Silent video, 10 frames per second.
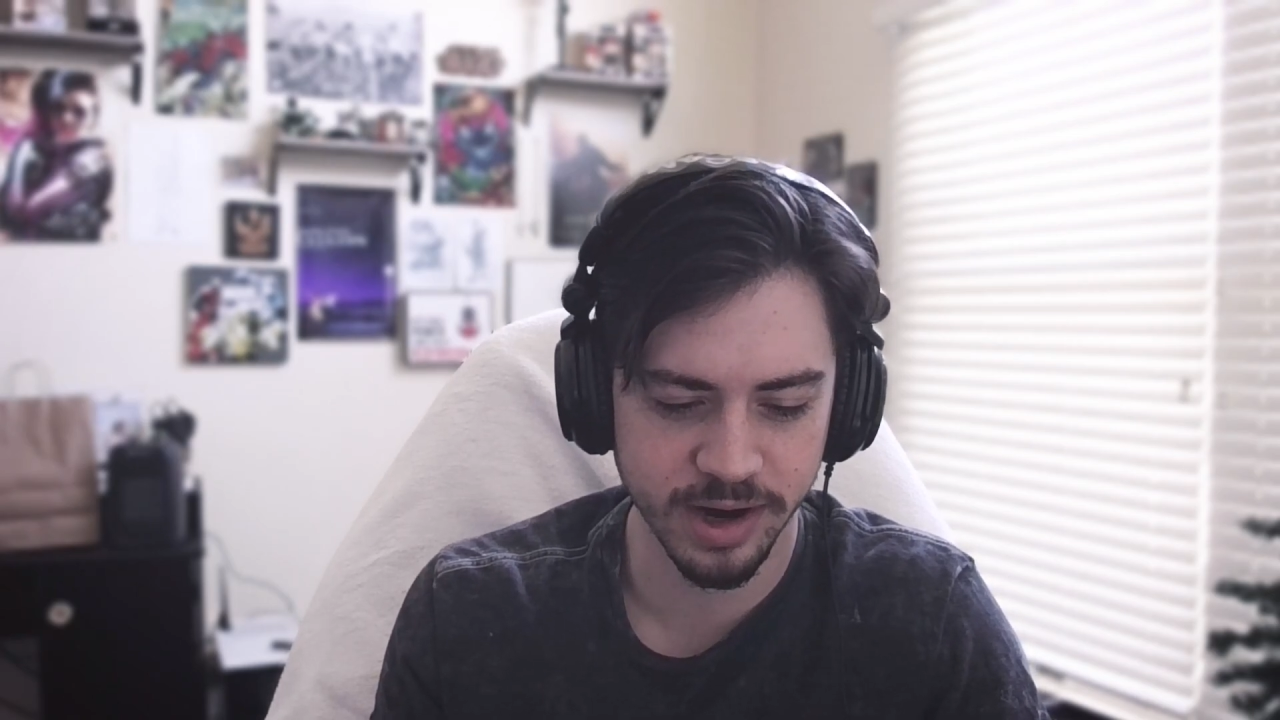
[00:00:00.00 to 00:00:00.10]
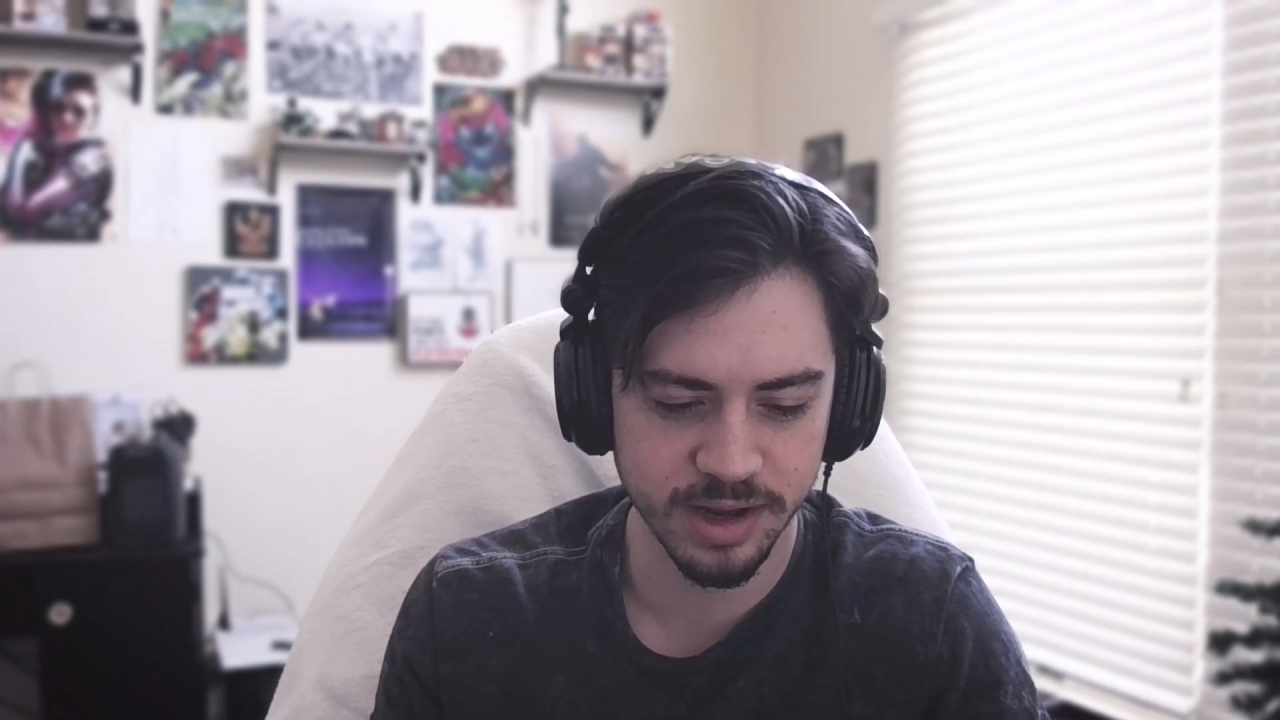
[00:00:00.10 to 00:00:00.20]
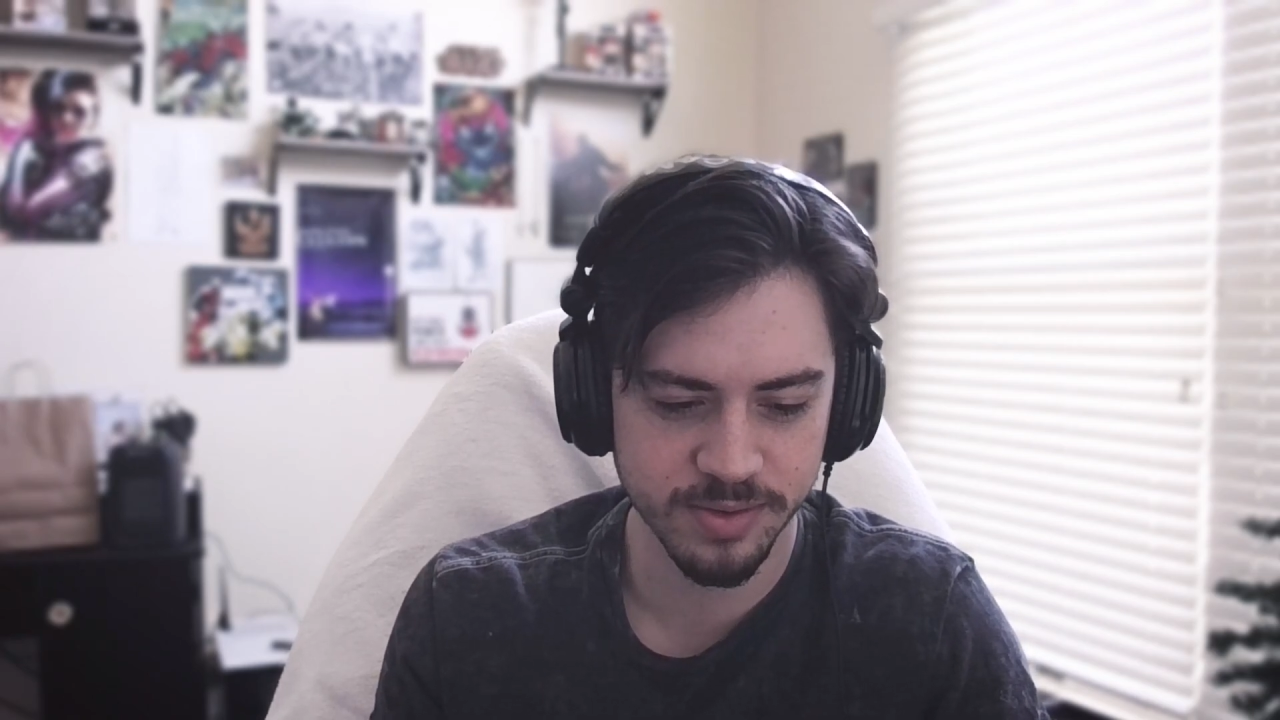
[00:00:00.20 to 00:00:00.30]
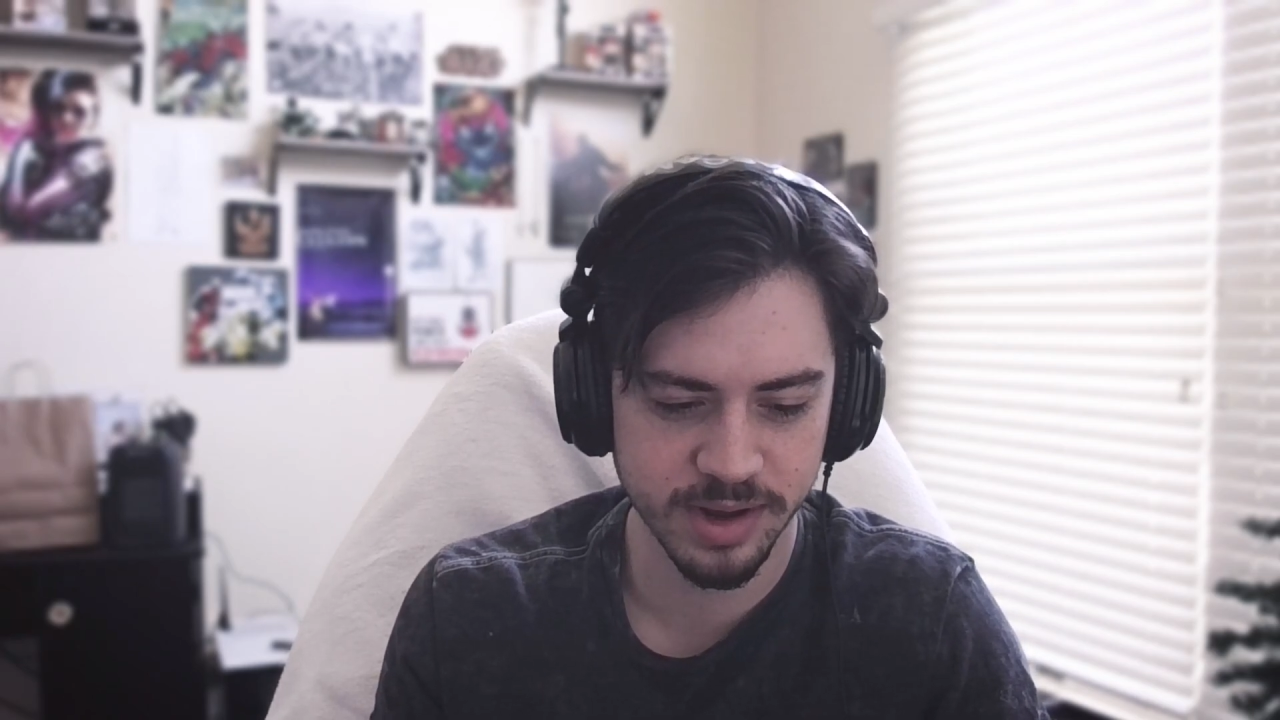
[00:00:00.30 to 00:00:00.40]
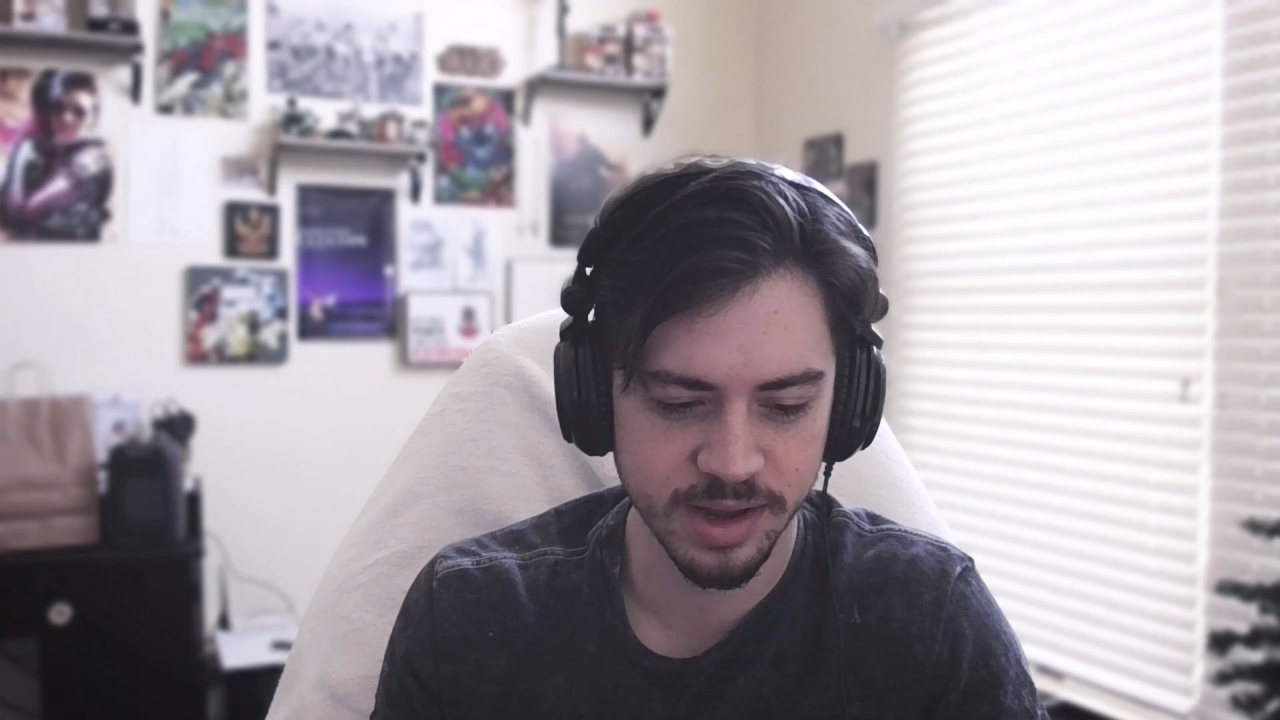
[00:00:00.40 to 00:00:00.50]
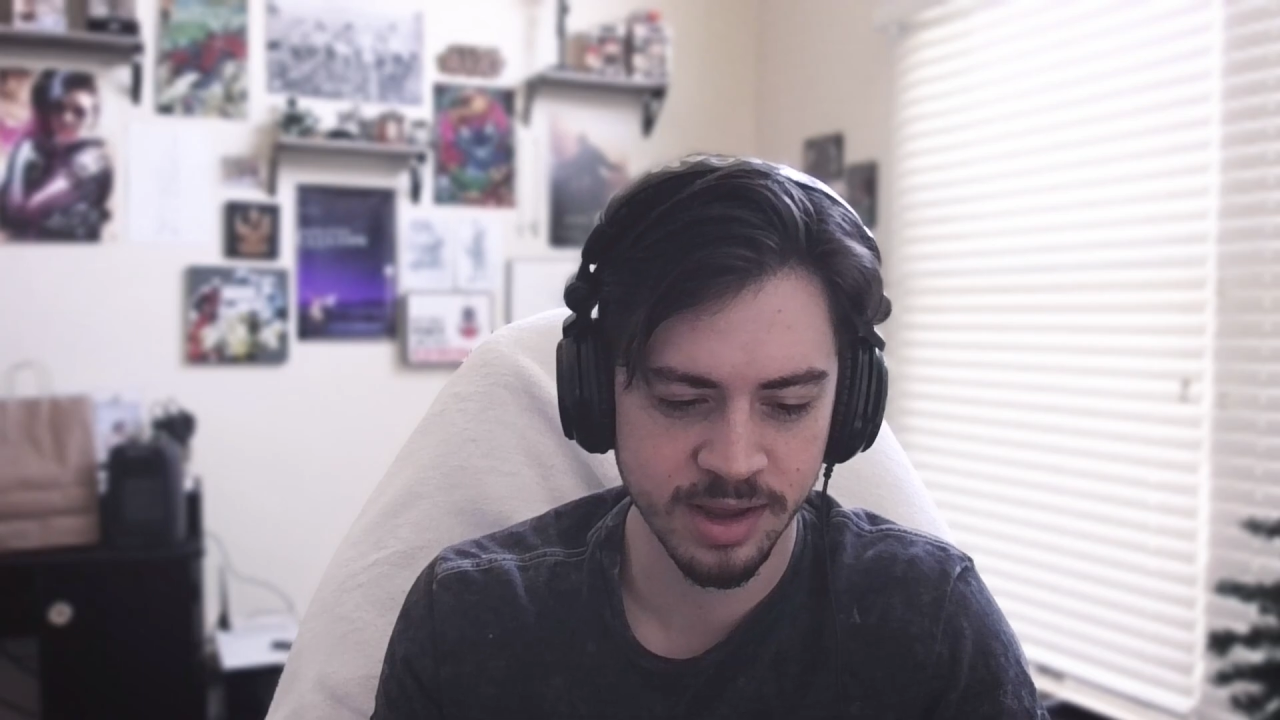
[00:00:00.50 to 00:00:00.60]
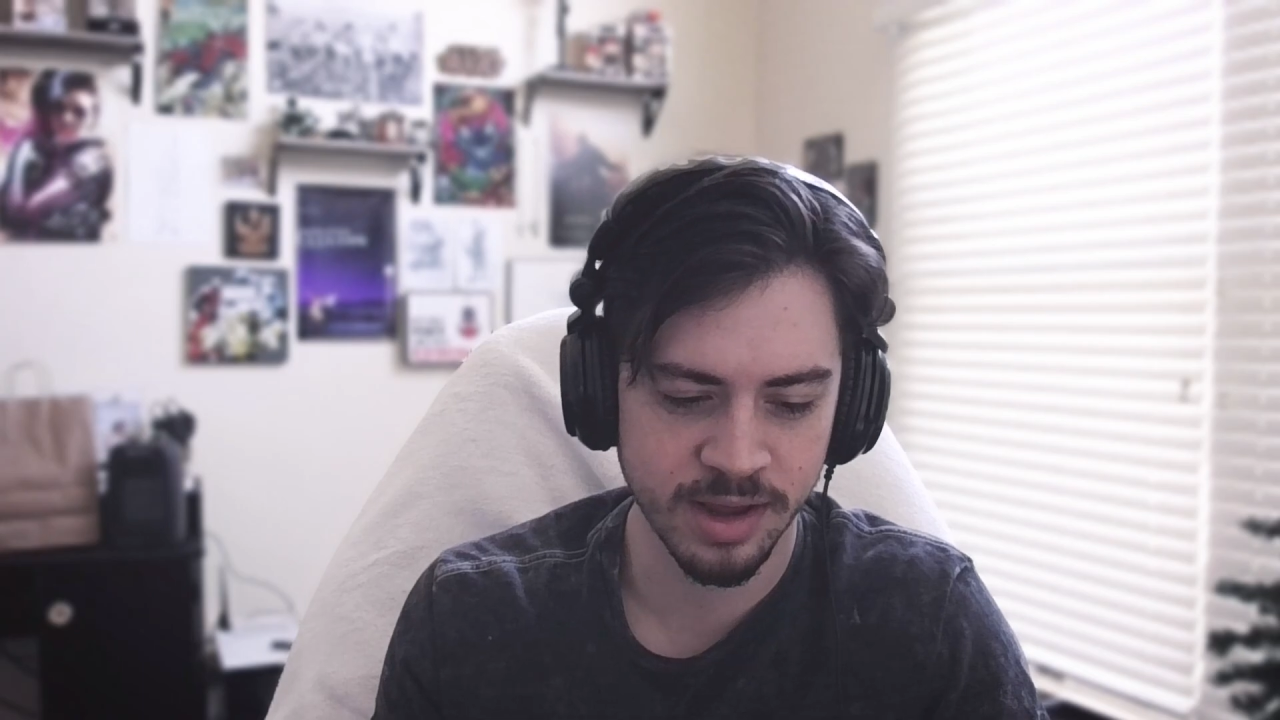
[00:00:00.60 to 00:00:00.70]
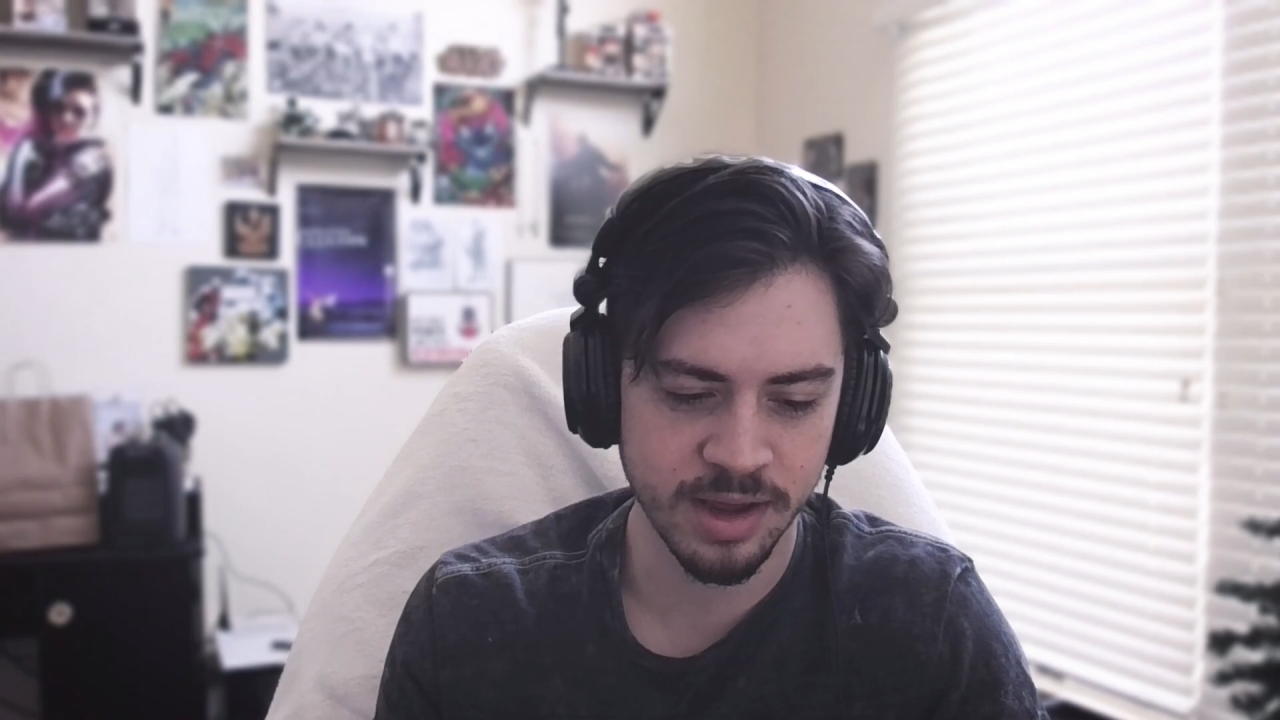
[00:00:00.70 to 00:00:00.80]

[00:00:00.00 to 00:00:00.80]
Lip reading: anyway,